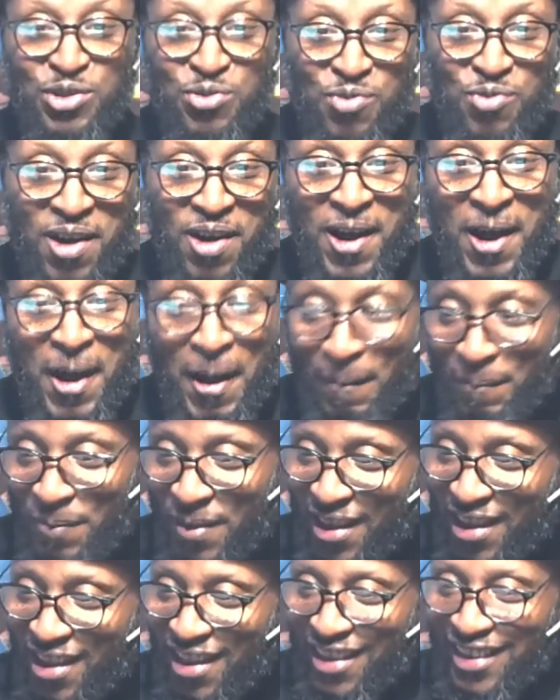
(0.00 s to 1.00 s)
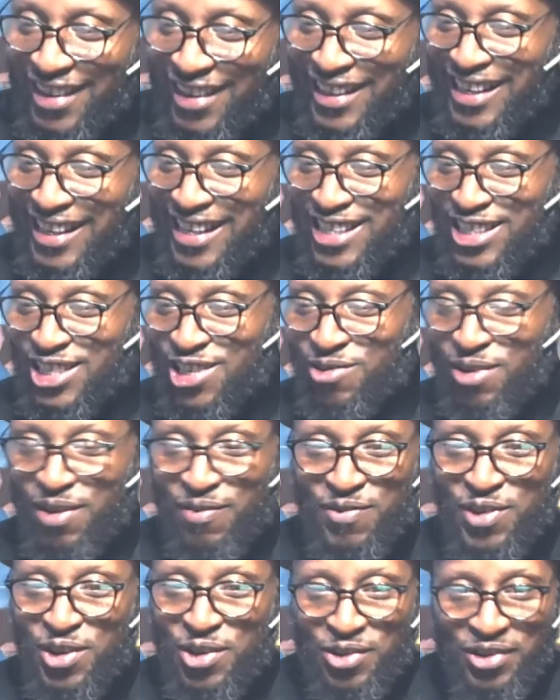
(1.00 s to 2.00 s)
wine uh, to
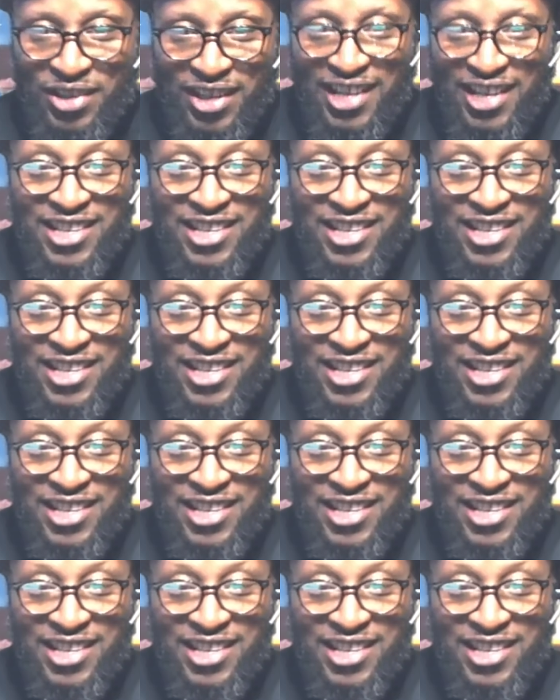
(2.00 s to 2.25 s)
review.